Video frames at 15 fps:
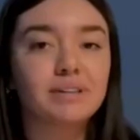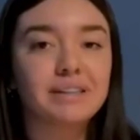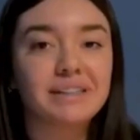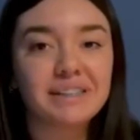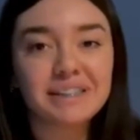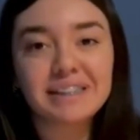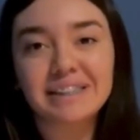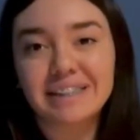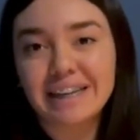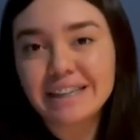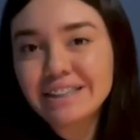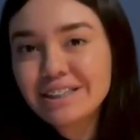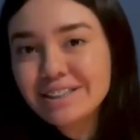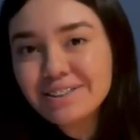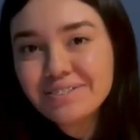It just
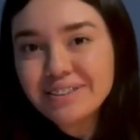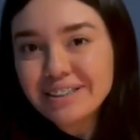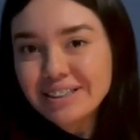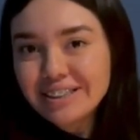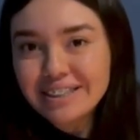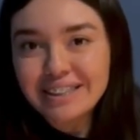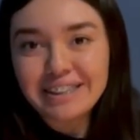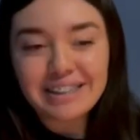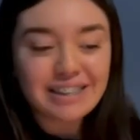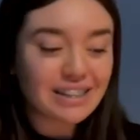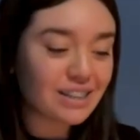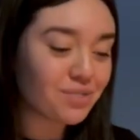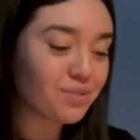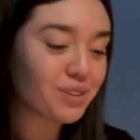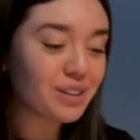gets you into this
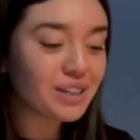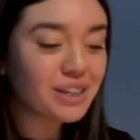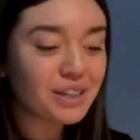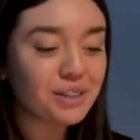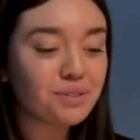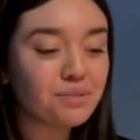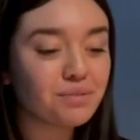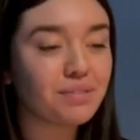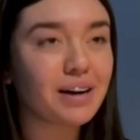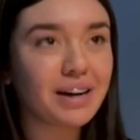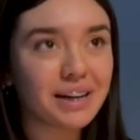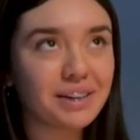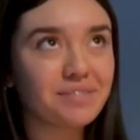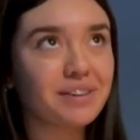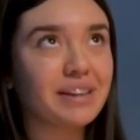really cute
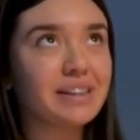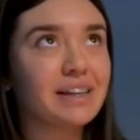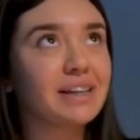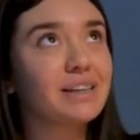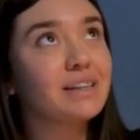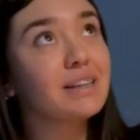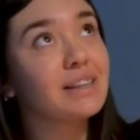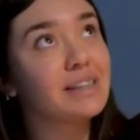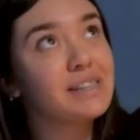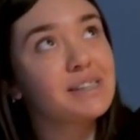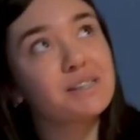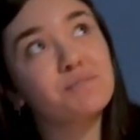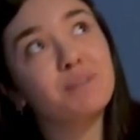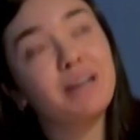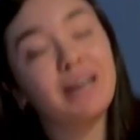vibe and then this
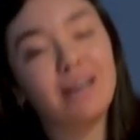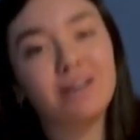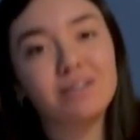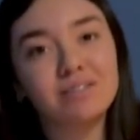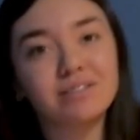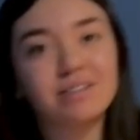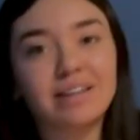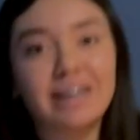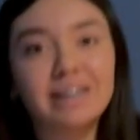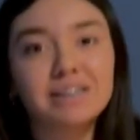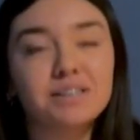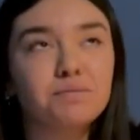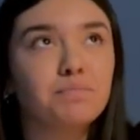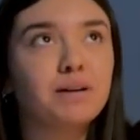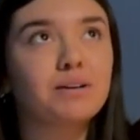is what I also
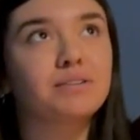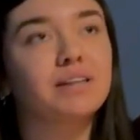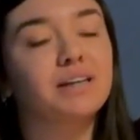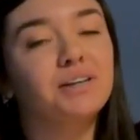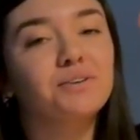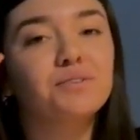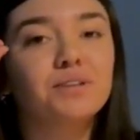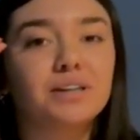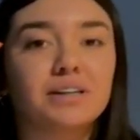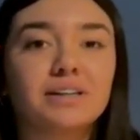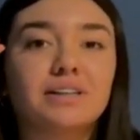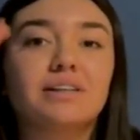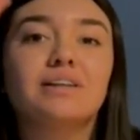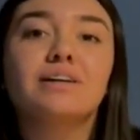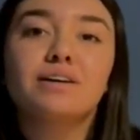liked about that you
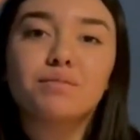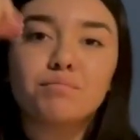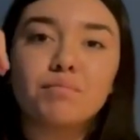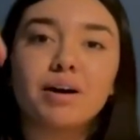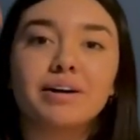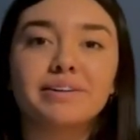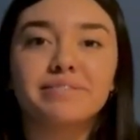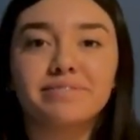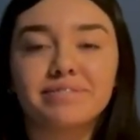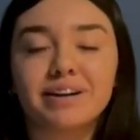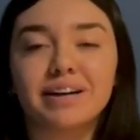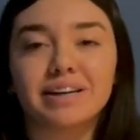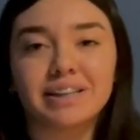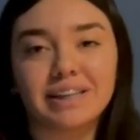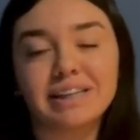can
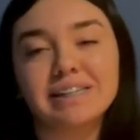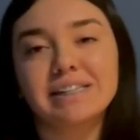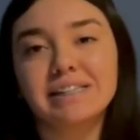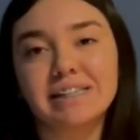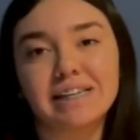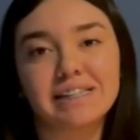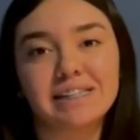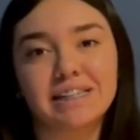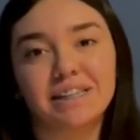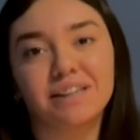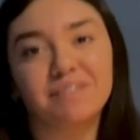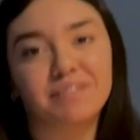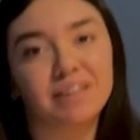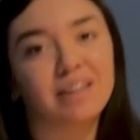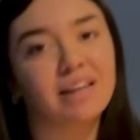modify the
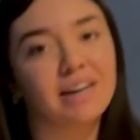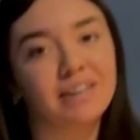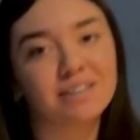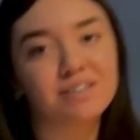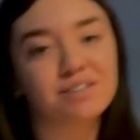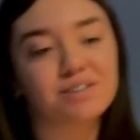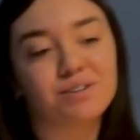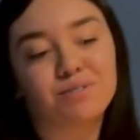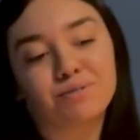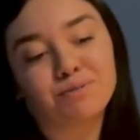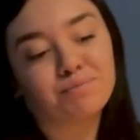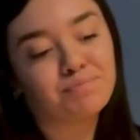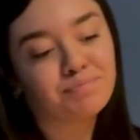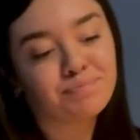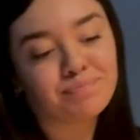intensity of the light so
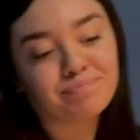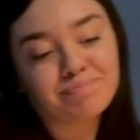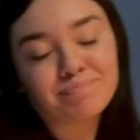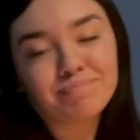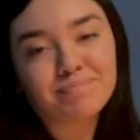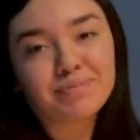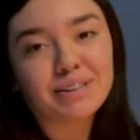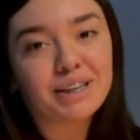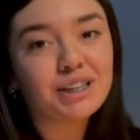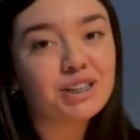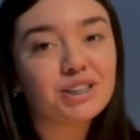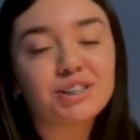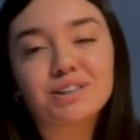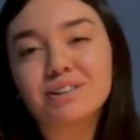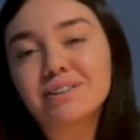it
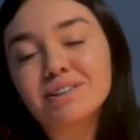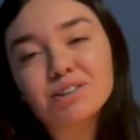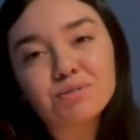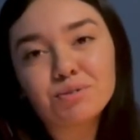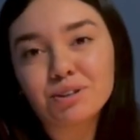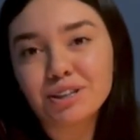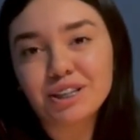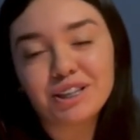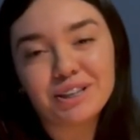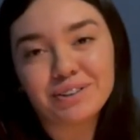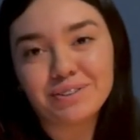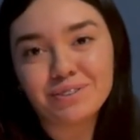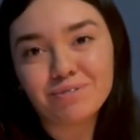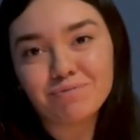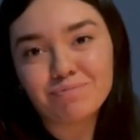just it's really cute.